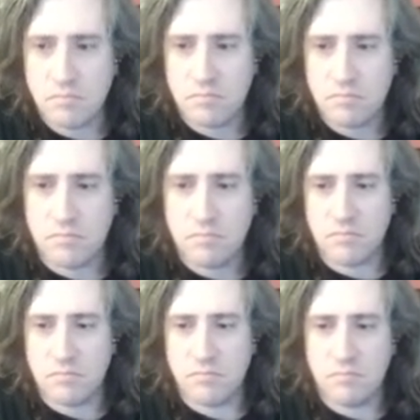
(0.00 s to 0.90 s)

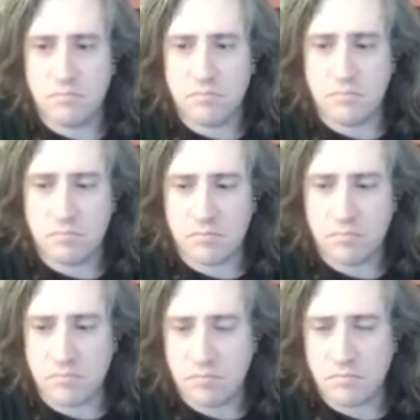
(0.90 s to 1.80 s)

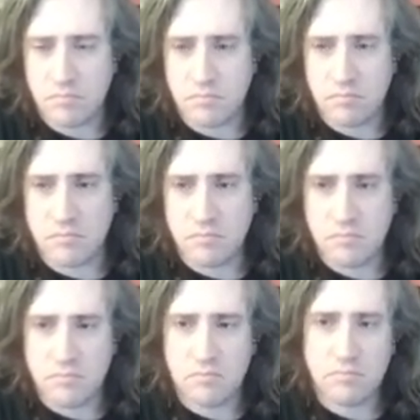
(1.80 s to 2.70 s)

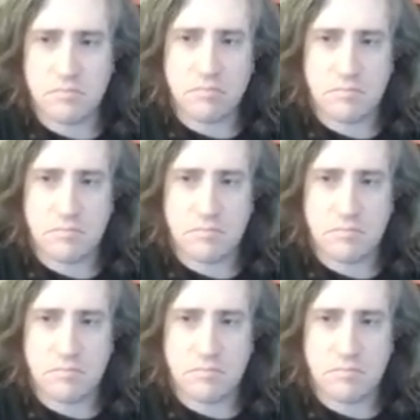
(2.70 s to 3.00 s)
The person shown says nothing.